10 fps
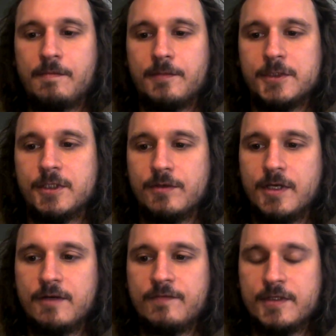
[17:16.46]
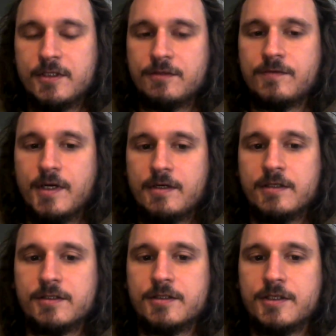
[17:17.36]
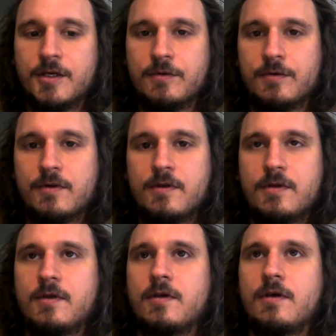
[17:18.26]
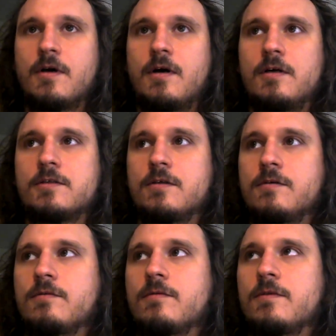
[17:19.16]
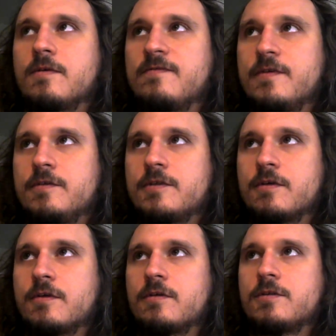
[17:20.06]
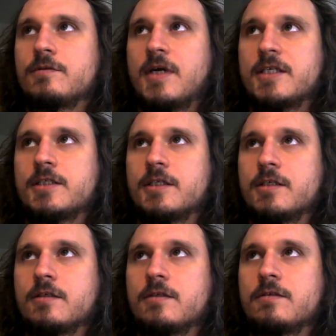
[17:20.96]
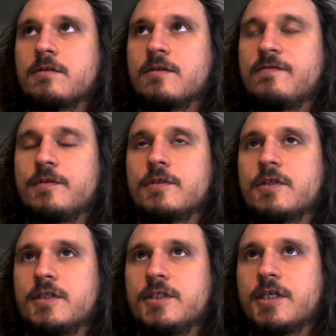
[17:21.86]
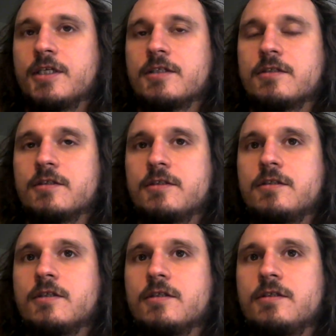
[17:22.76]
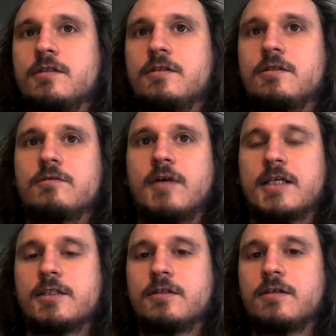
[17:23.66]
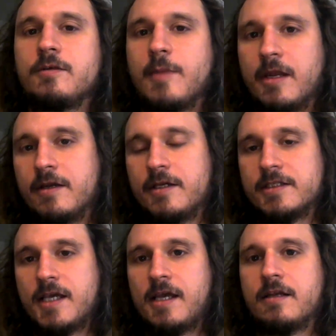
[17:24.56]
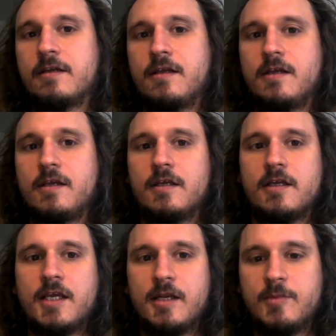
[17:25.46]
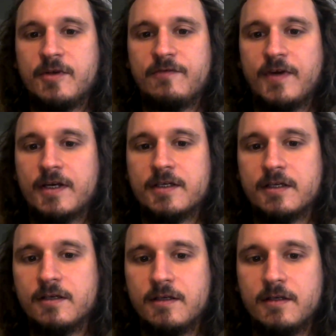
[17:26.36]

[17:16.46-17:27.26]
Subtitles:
So none of this is written in stone. Also, the future can change. The direction humanity is headed can be affected,